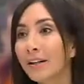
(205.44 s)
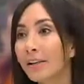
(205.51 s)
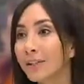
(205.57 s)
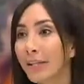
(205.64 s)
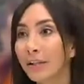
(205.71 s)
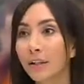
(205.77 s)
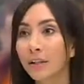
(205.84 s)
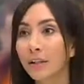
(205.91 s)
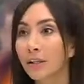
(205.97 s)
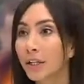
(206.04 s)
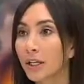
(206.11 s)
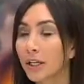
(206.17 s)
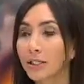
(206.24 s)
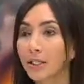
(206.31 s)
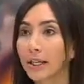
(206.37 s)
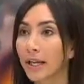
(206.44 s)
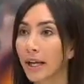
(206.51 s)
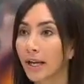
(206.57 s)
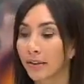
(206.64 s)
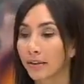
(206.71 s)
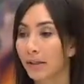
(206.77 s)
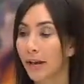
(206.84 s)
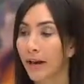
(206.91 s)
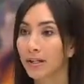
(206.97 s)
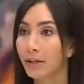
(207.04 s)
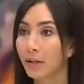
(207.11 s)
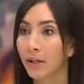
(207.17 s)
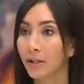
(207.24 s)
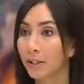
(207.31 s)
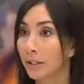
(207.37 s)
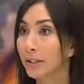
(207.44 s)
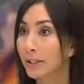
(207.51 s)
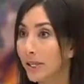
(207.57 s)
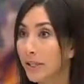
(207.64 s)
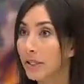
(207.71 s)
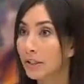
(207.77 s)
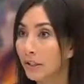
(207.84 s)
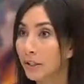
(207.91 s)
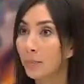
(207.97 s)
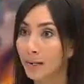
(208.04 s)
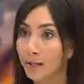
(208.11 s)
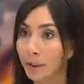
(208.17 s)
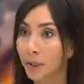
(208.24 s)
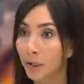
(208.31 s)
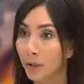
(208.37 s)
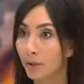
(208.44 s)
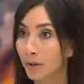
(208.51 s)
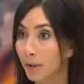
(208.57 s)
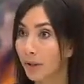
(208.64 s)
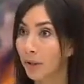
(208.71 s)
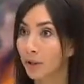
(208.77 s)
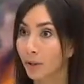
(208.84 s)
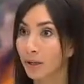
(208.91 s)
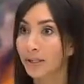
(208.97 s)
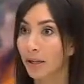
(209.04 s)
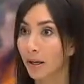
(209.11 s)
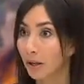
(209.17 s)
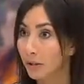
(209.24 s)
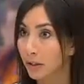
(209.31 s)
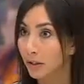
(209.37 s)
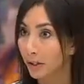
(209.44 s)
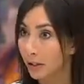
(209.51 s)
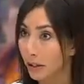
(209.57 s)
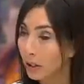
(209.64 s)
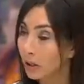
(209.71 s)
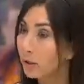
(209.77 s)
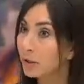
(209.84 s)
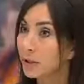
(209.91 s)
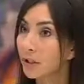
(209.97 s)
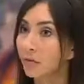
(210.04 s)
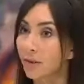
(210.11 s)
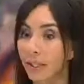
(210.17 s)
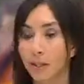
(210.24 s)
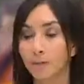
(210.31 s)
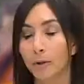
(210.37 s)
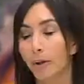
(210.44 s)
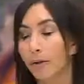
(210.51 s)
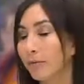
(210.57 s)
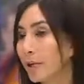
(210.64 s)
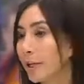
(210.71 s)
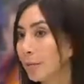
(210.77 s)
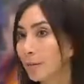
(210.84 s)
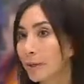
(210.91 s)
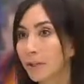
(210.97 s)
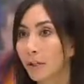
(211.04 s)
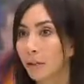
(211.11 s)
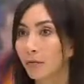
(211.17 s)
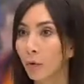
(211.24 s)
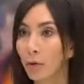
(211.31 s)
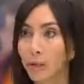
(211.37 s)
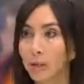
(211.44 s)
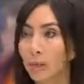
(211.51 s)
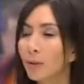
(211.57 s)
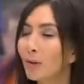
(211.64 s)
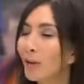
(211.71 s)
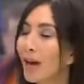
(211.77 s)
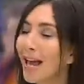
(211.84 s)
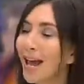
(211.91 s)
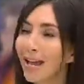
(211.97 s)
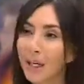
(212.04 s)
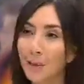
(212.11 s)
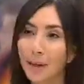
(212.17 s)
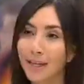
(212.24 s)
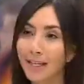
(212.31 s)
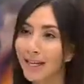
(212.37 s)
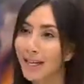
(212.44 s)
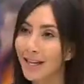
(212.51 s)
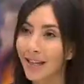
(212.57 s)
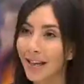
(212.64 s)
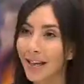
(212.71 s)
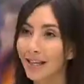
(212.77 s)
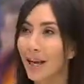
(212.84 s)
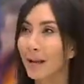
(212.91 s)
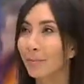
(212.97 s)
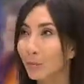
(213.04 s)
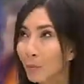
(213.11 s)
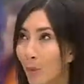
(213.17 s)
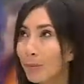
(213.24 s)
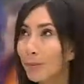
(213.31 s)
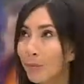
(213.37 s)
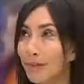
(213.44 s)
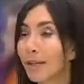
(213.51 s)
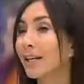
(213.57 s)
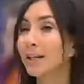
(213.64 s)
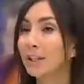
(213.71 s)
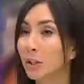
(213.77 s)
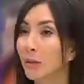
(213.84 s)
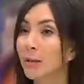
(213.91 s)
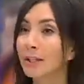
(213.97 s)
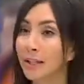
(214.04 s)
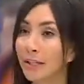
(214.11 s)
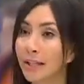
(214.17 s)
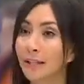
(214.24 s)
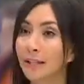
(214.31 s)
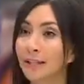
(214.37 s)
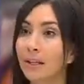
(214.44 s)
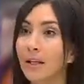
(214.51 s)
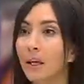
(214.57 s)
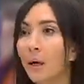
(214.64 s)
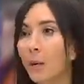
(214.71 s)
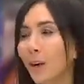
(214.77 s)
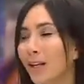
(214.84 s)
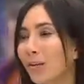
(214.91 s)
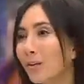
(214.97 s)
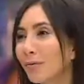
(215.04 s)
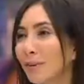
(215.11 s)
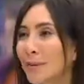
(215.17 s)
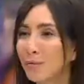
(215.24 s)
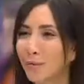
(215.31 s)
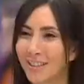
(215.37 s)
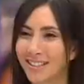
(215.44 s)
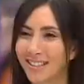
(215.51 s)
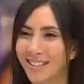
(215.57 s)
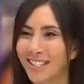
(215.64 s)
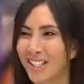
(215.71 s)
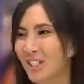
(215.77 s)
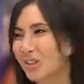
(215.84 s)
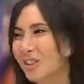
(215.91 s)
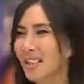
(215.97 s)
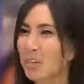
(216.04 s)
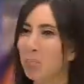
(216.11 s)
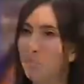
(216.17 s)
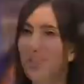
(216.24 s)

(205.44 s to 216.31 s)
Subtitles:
Nanotechnology to get the antioxidants into the mitochondria within your cells are a huge advancement. 3D printing of organs, we're not anywhere near there yet. Won't be in the next 20 years. We can 3D print tissues in a